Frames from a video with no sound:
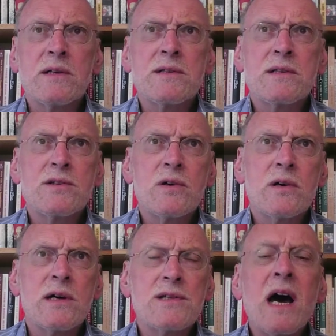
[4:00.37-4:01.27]
that
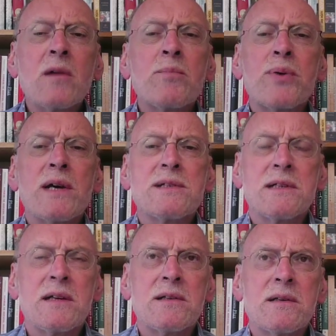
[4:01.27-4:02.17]
enjoys
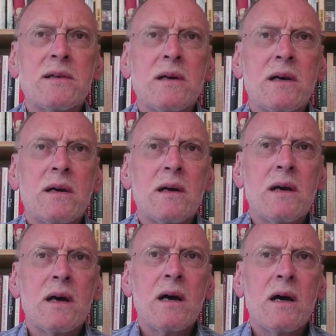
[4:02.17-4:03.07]
unprecedented
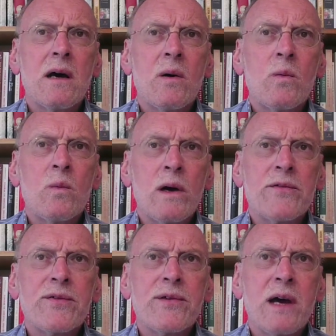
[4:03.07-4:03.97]

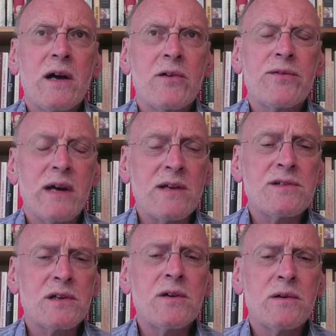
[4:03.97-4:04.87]
wealth, health, and
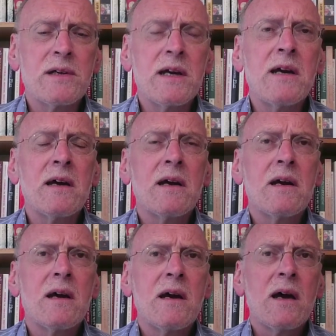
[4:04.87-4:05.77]
security.
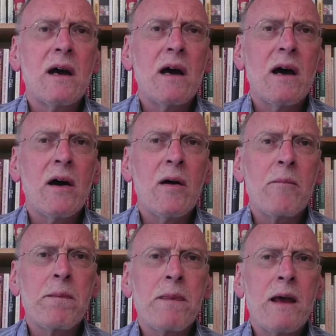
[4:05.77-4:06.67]

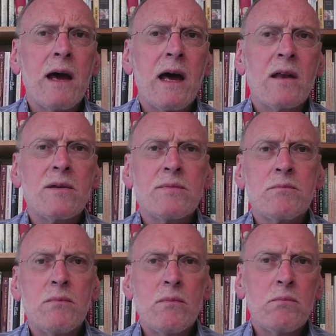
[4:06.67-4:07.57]
And
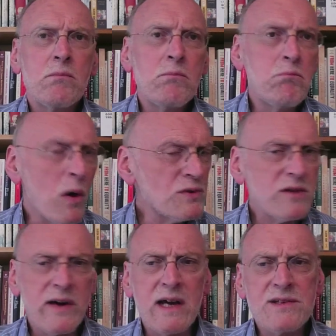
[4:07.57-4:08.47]
most
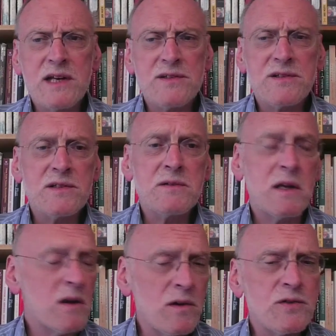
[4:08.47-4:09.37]
of our ancestors
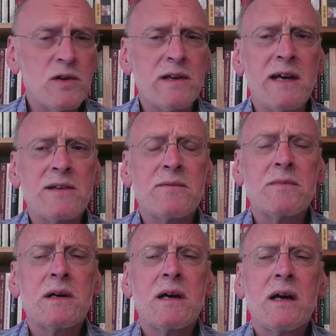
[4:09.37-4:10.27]
did not enjoy that.
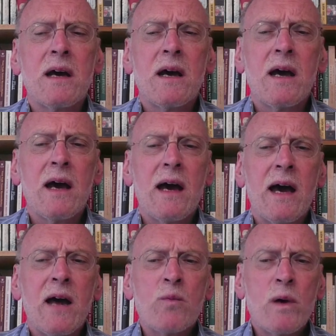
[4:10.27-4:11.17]

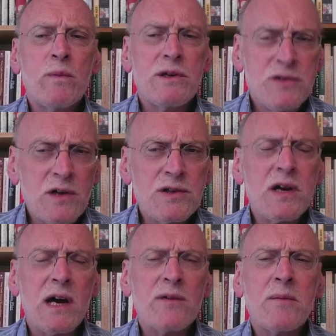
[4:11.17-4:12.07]
And when we judge
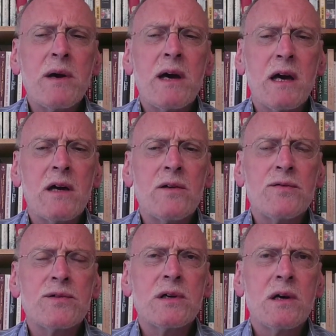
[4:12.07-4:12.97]
how they
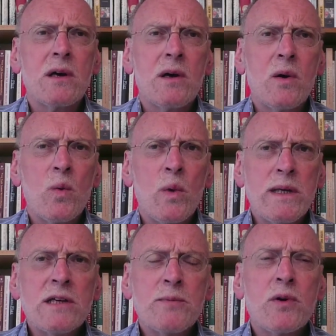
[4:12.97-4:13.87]
behaved, we
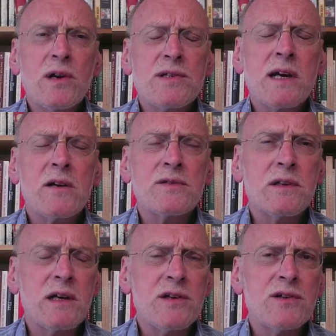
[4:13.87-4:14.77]
need to put ourselves in their